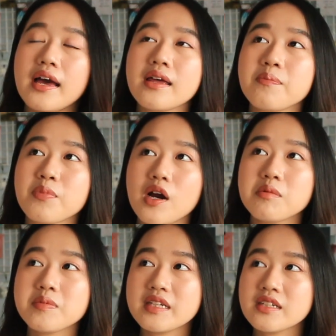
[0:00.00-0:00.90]
I
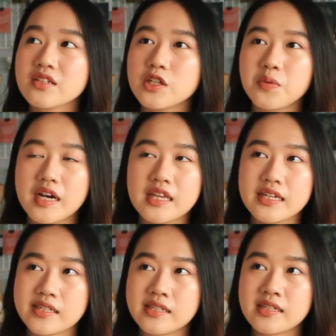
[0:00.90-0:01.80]
probably started wearing
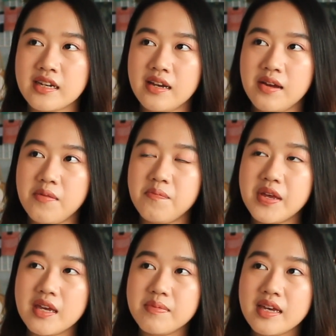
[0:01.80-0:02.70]
this,
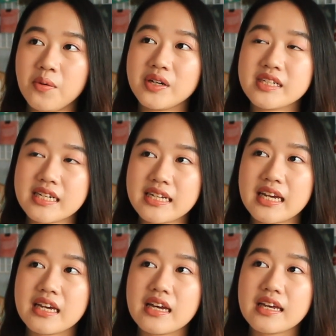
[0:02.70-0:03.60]
maybe I want to say
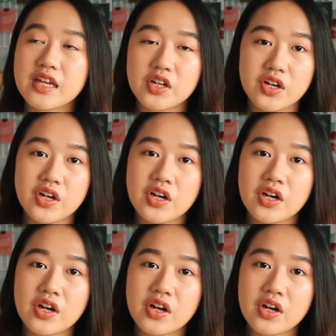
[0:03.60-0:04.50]
like kinder,
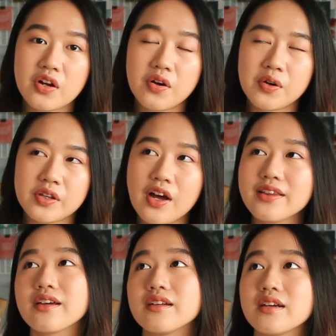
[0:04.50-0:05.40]
or
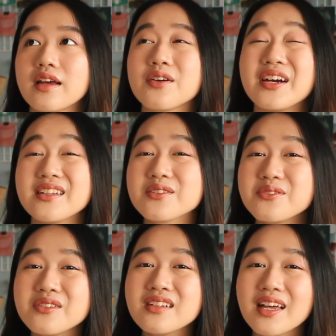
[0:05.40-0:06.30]
not kinder, like grade
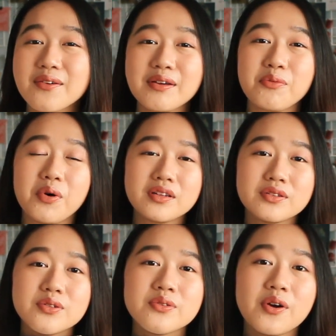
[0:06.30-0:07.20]
school, like grade 1,
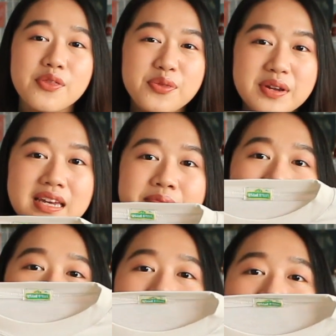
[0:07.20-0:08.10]
2, or 3
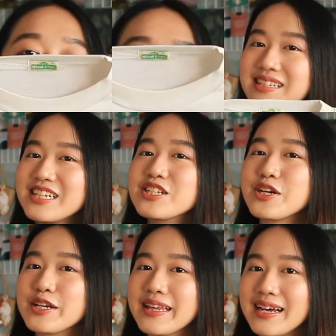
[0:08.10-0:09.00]
maybe. This
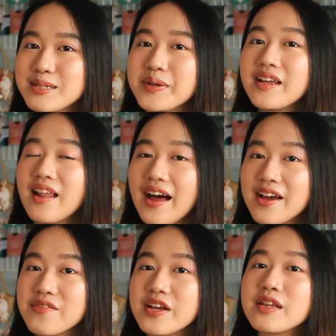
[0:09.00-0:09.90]
shirt has been
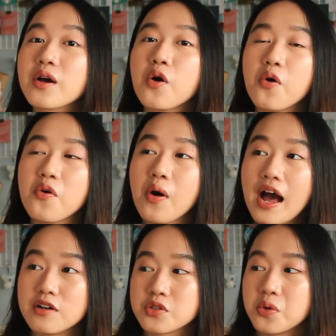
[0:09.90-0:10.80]
alive in the Ko
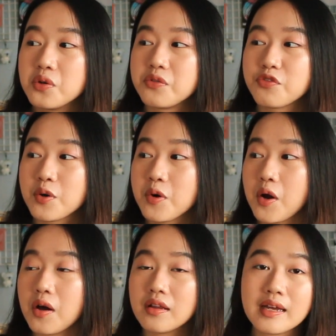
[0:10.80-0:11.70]
household for
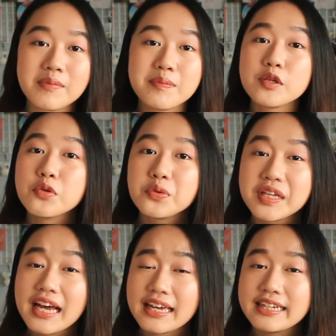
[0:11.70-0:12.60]
like maybe 2
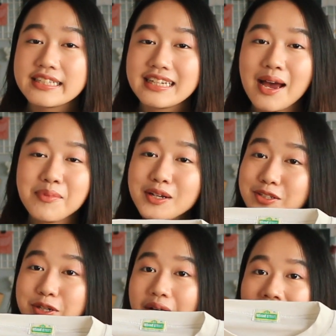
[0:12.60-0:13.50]
decades. I'm not
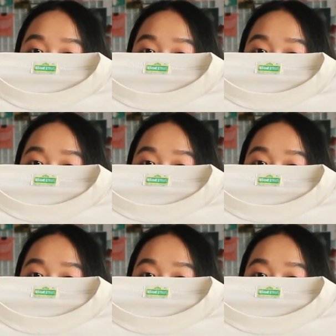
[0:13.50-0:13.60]
sure.